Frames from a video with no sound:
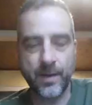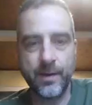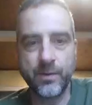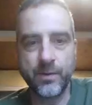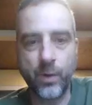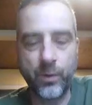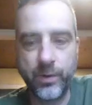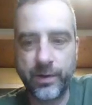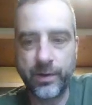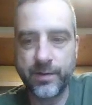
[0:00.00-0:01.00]
is what
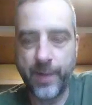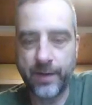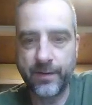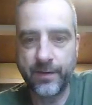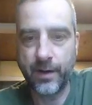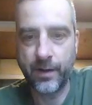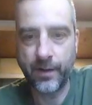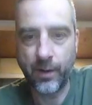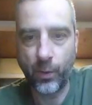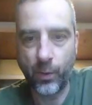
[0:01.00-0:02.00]
we would expect on
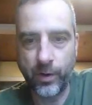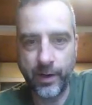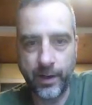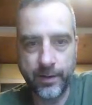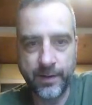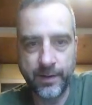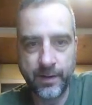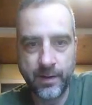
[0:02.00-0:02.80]
the lower end.